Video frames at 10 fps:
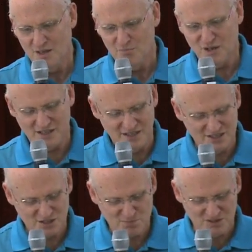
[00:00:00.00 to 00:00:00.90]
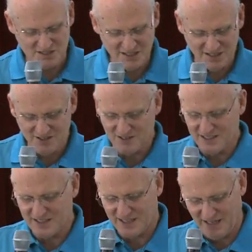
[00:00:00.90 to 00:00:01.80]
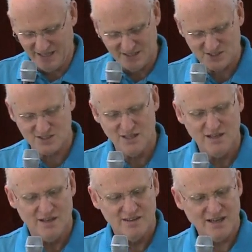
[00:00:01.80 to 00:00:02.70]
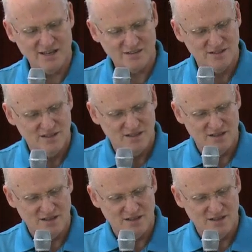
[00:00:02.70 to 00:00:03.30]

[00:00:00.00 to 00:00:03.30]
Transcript: But it's particularly the case that